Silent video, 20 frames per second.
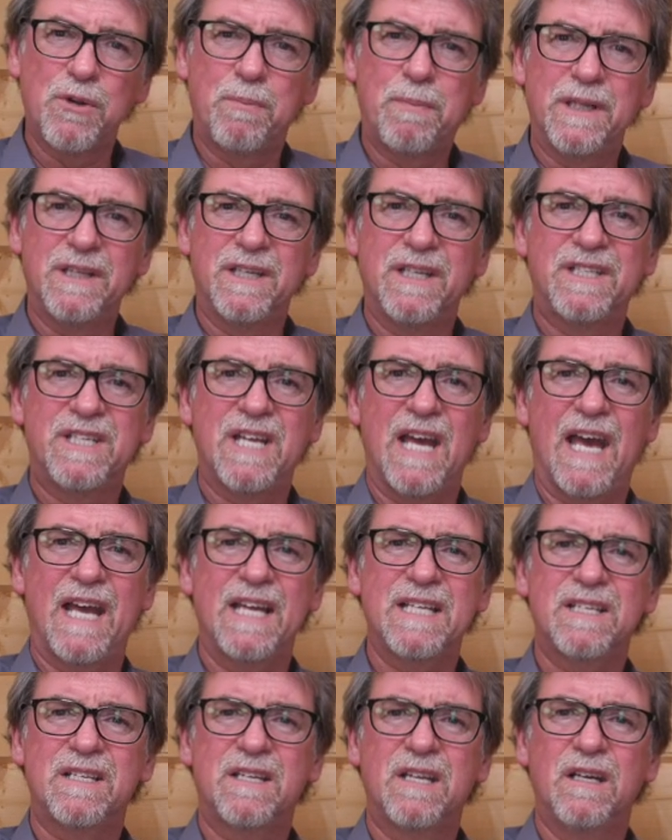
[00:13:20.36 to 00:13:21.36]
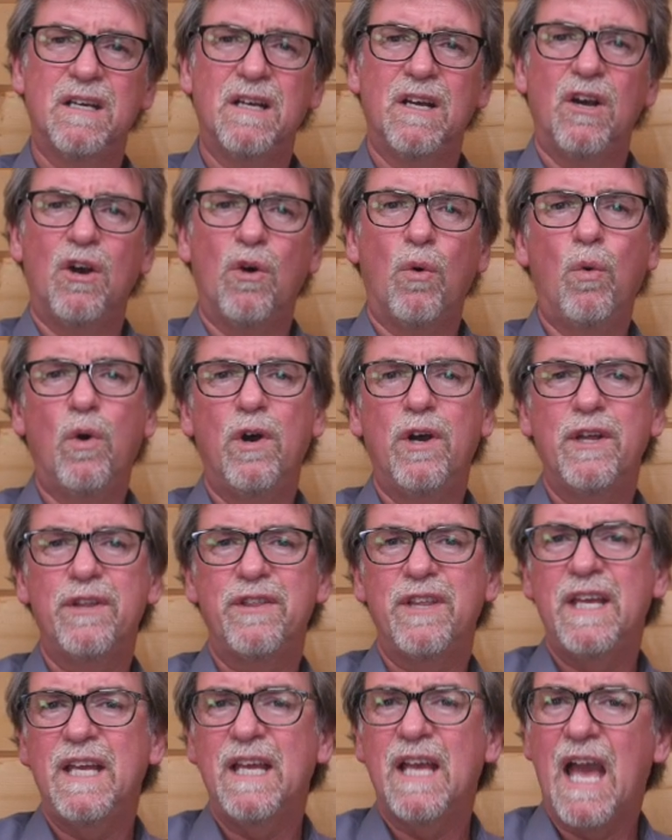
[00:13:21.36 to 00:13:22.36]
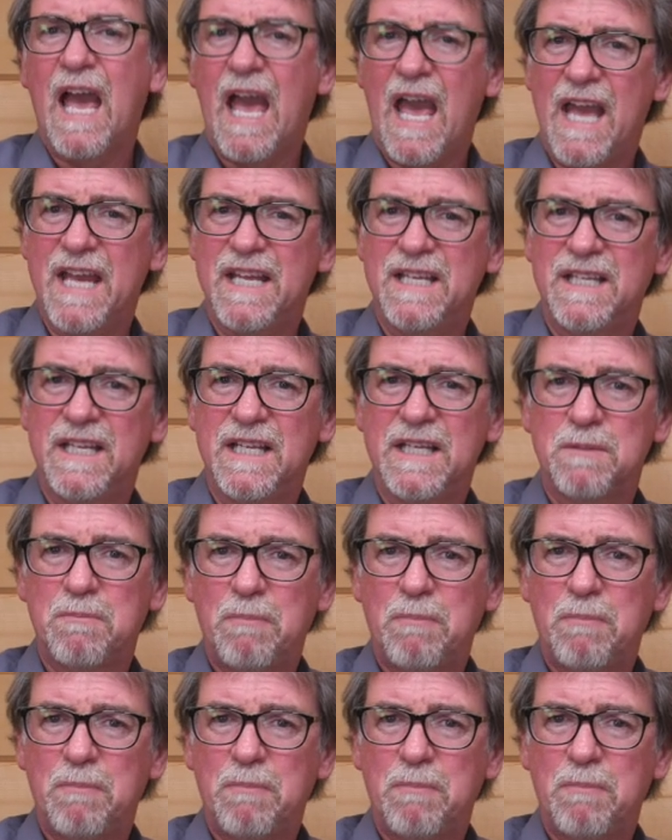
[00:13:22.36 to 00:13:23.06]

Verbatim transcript: up in the test were the Hades